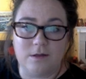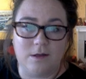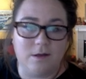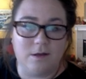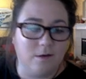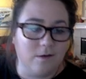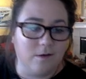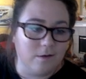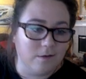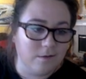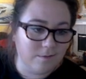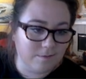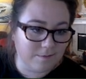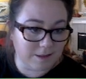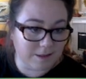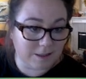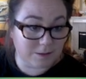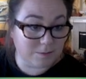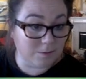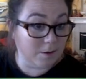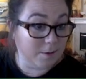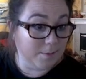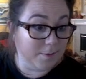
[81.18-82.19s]
then
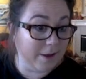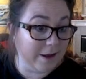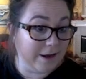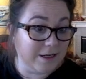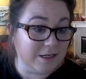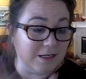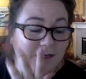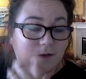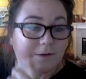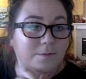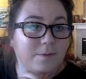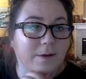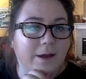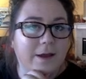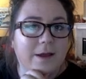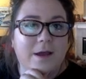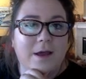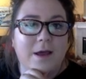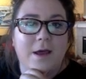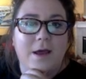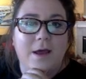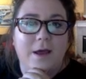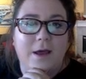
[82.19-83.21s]
this won't apply to you. But
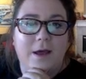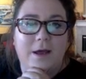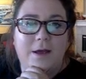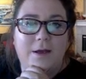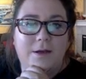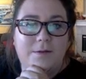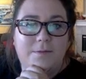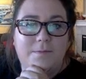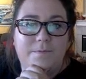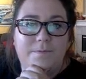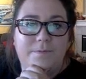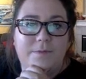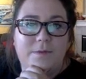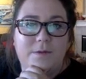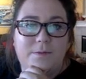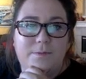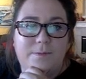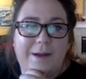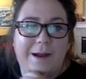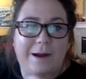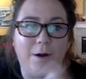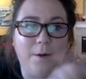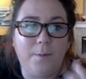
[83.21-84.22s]

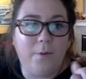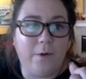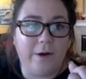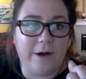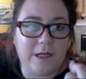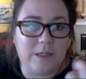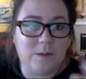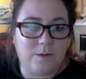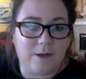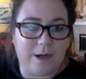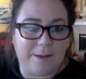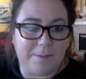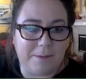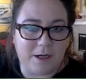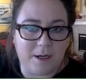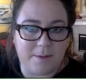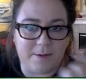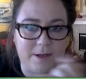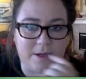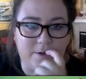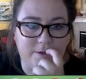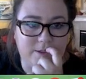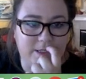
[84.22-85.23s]
PowerPoint is what I'm going to
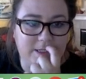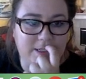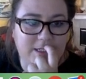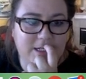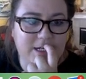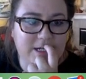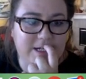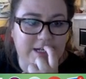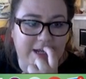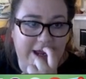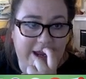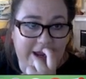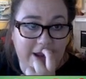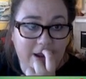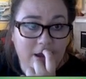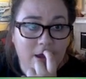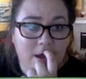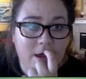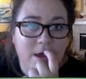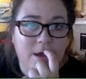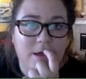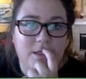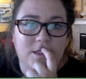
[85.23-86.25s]
be using today.
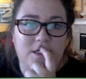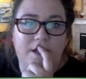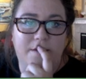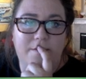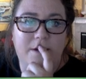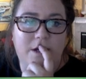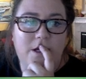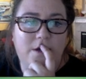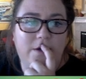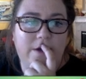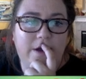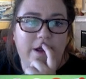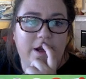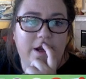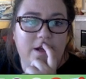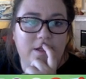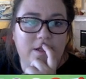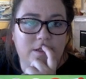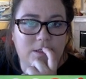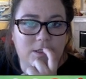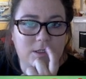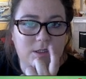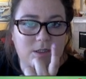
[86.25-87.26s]
So I'm going to go ahead
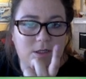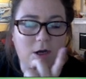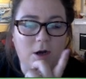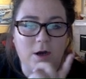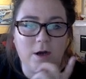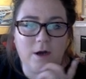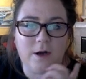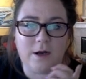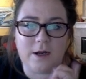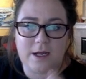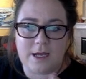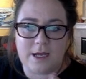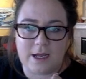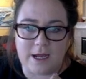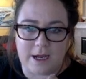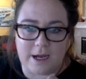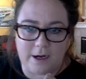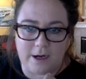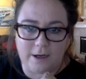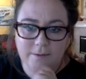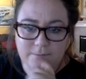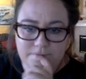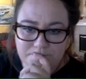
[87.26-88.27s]
and start
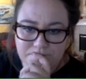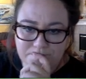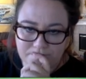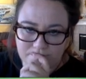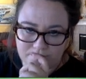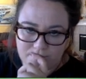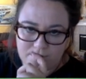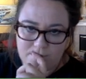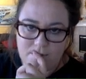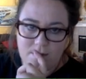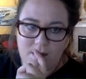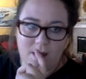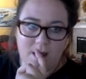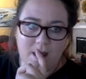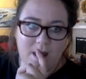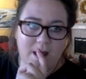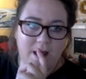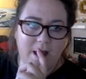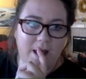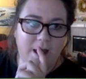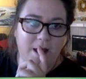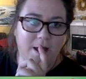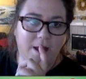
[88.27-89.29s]
here.
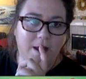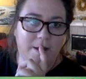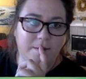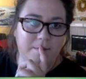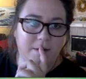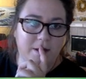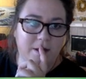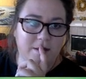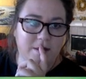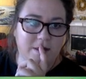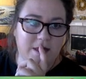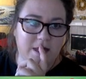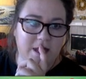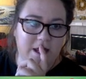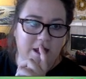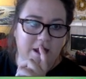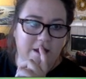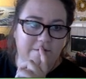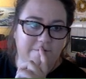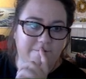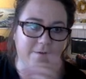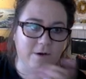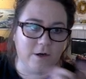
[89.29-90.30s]

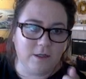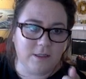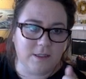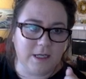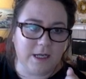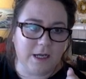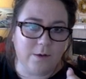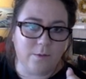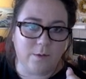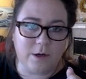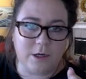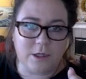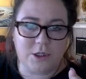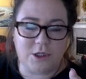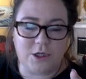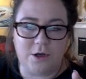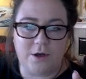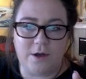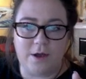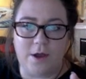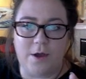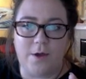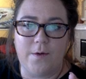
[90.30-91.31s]
The first thing I want to show
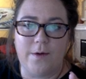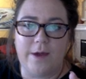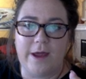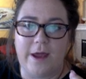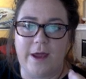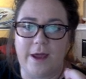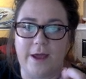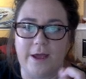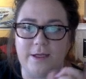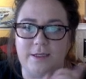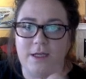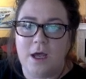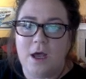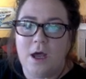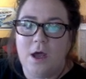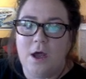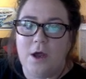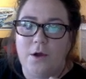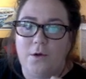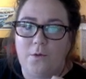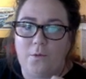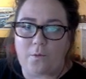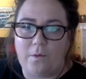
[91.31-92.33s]
you is
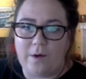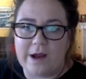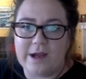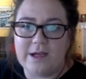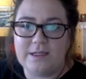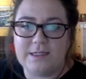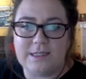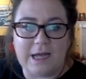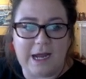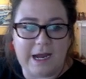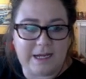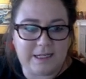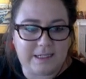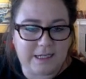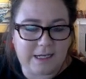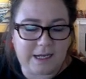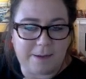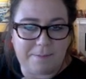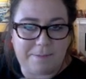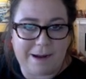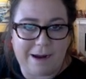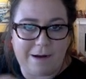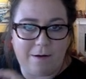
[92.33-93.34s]

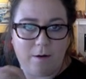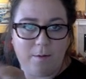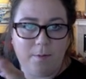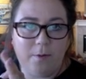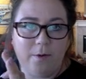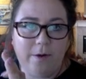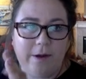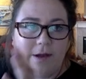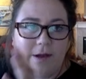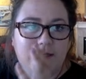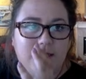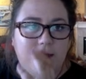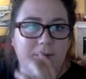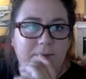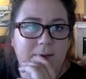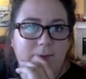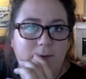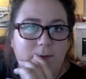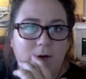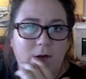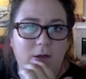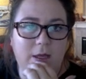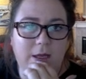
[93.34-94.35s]
resizing a PowerPoint. Some
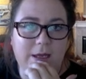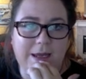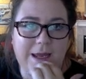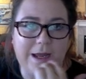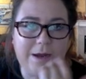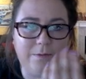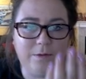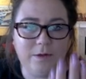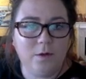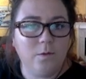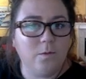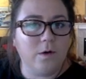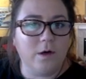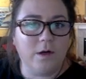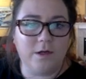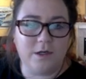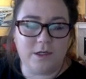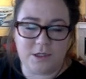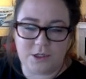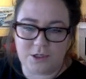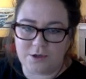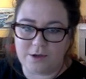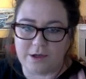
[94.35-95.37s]
people are like, how in the world
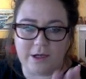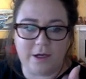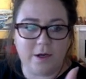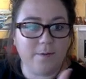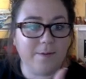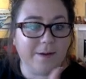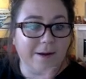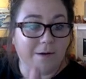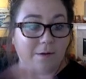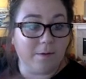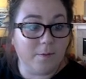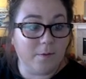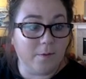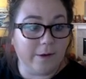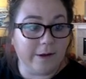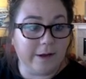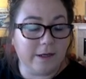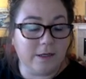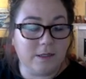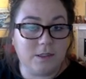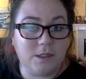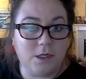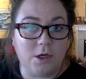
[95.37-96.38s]
did you get your
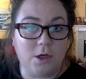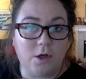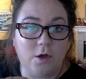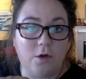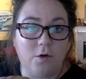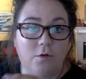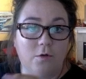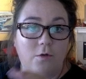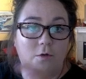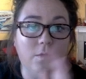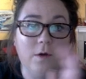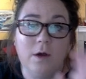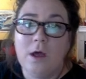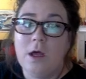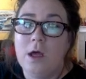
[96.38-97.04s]
PowerPoint to